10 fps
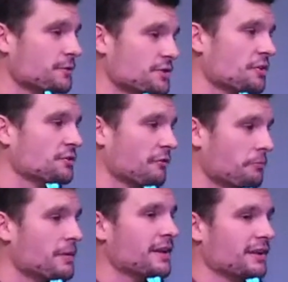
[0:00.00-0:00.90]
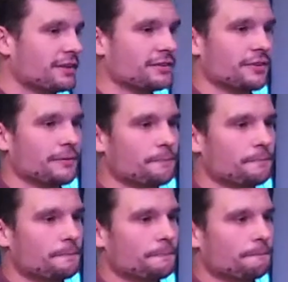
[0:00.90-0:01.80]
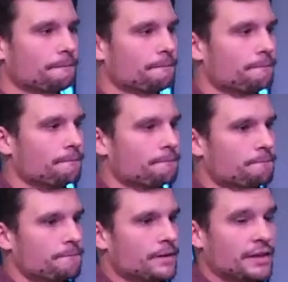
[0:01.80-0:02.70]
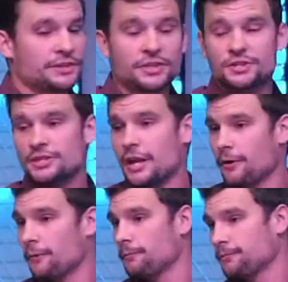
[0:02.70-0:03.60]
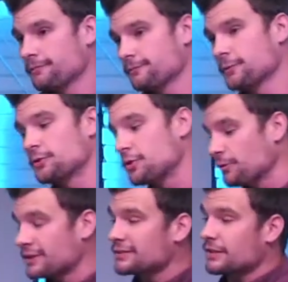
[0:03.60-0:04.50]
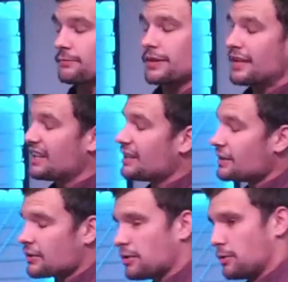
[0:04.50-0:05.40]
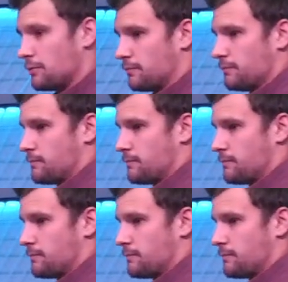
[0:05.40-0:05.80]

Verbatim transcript: for Joseph to be in, isn't it? He's in jail for doing something he didn't do.